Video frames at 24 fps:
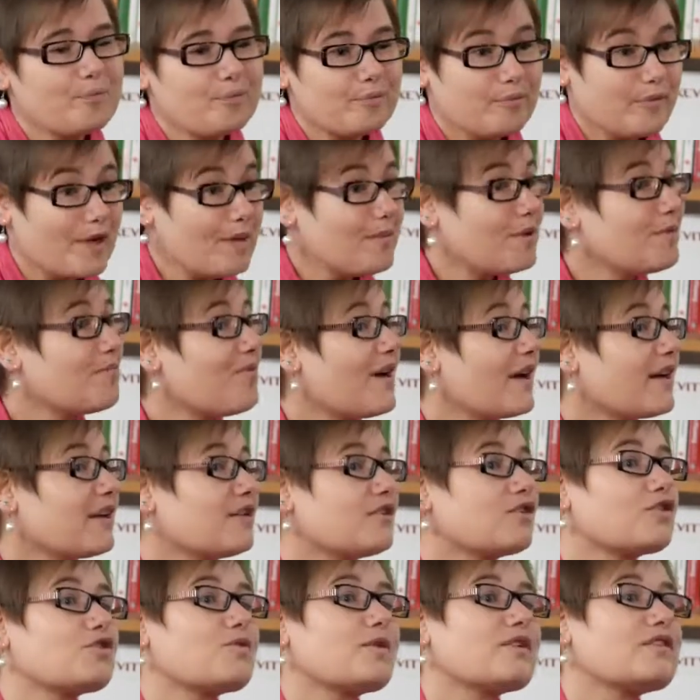maybe better
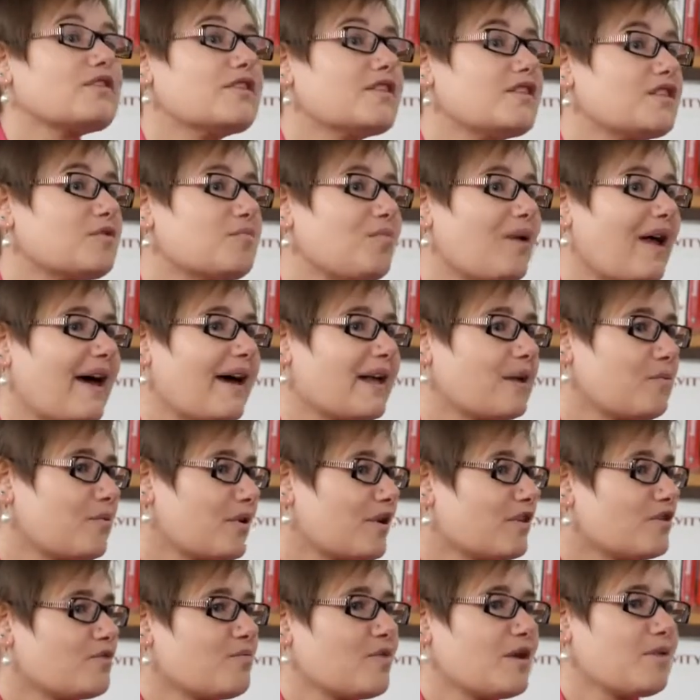the strategic planning
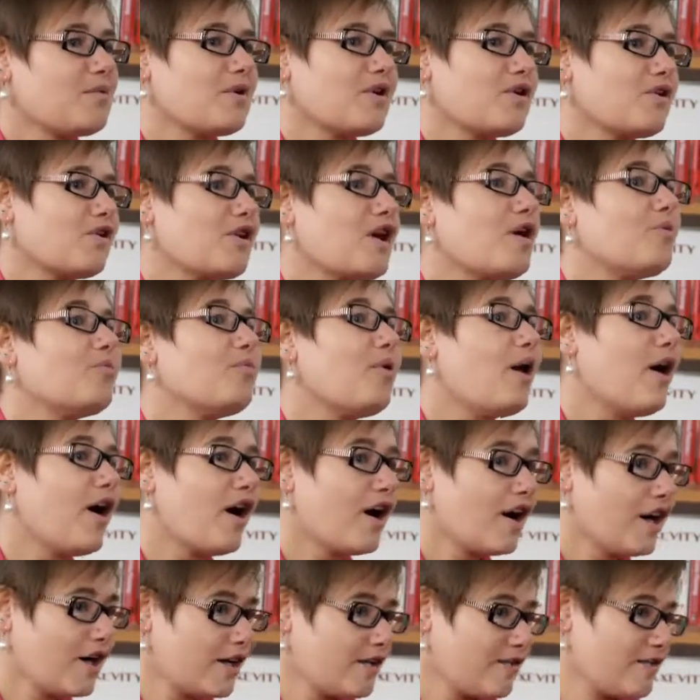because maybe you're not
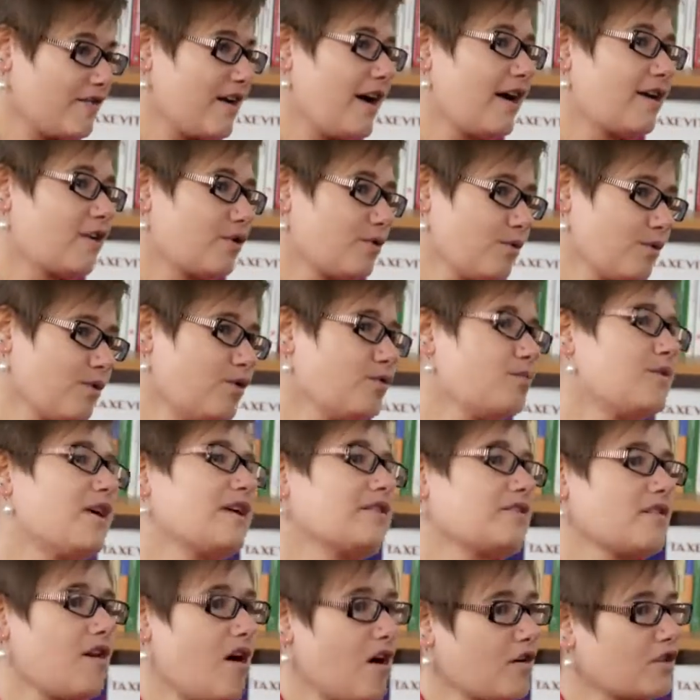part of that group
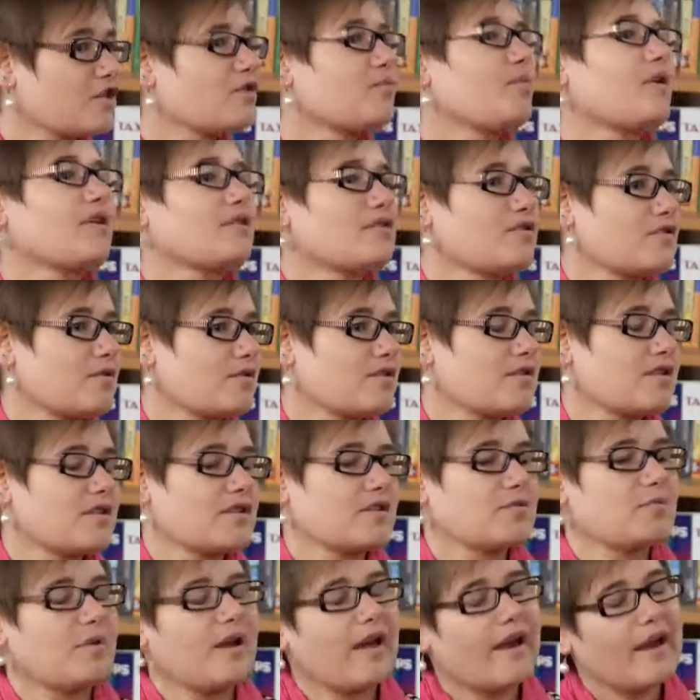that talks about the
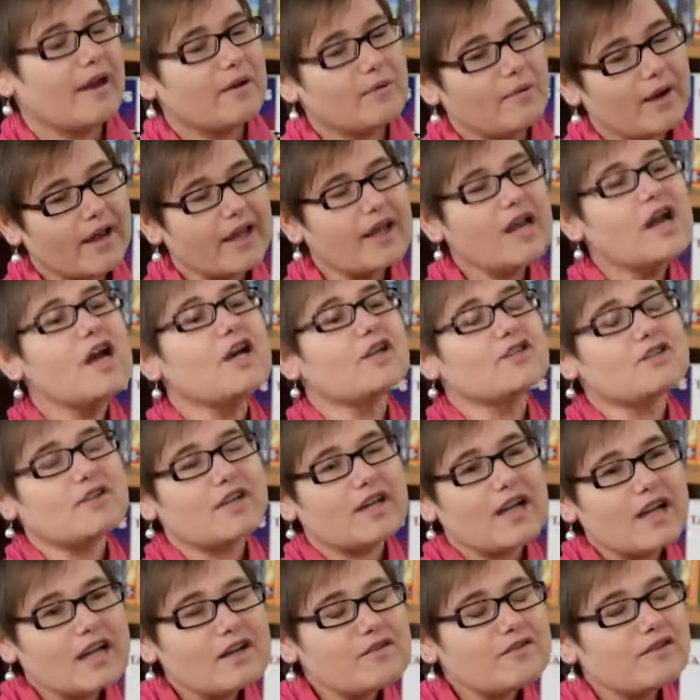strategic plan, right? So you
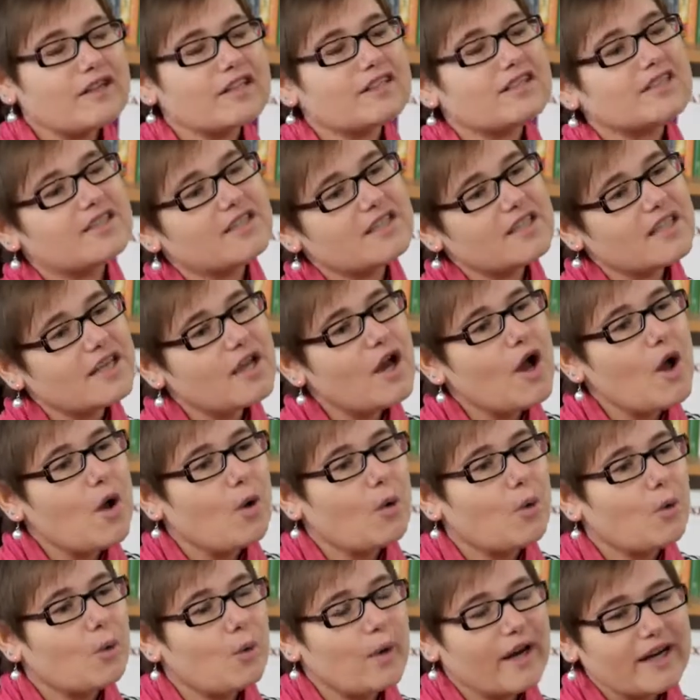kind of like see
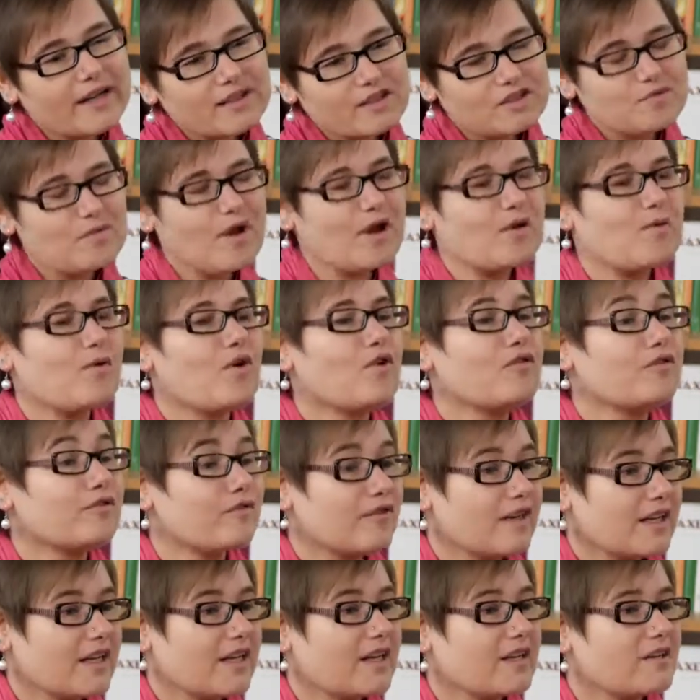where does my role
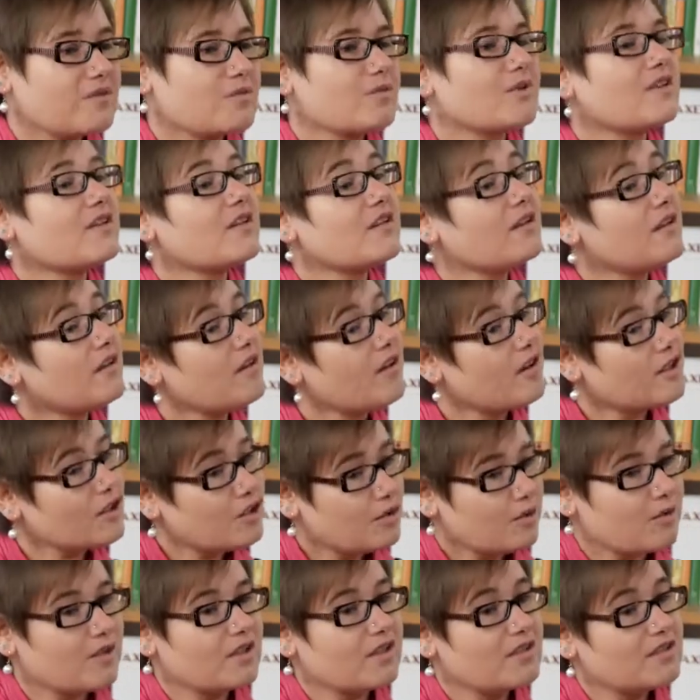fit in within the larger
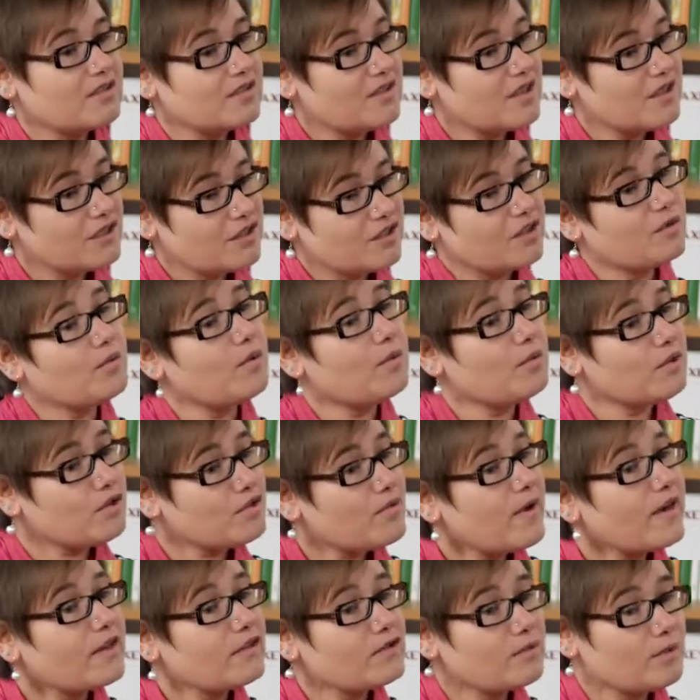organization and what we're
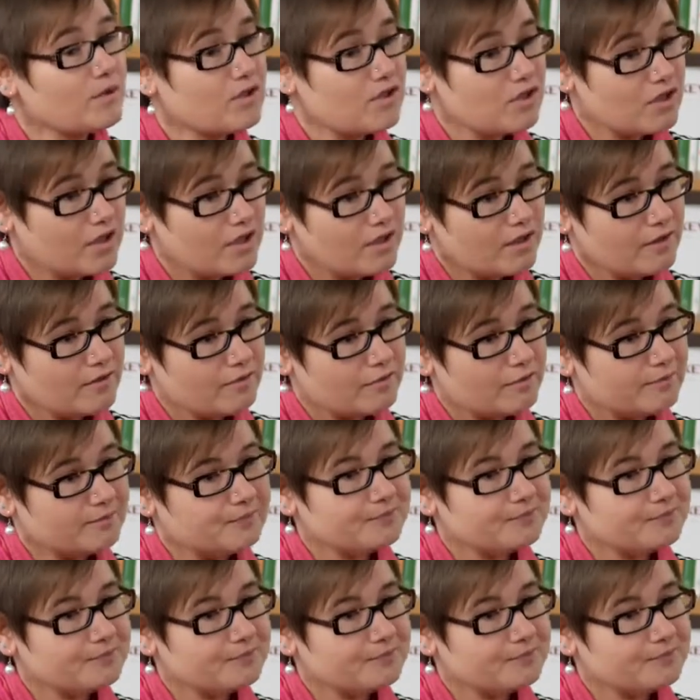trying to achieve.